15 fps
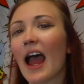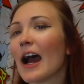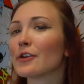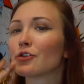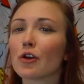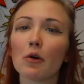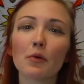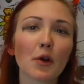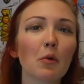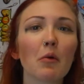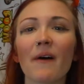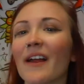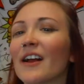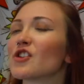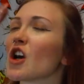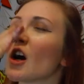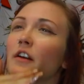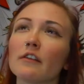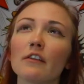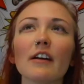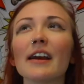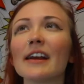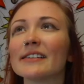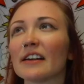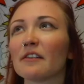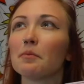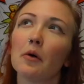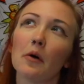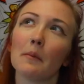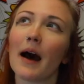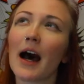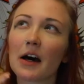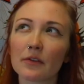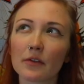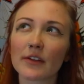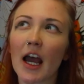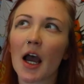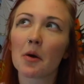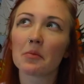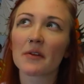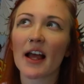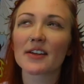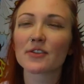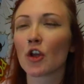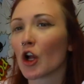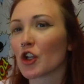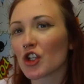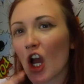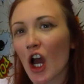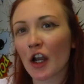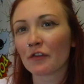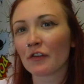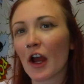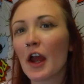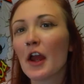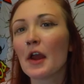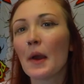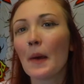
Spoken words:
I don't know what that genre is. I've put Marvel down, but that's not a genre.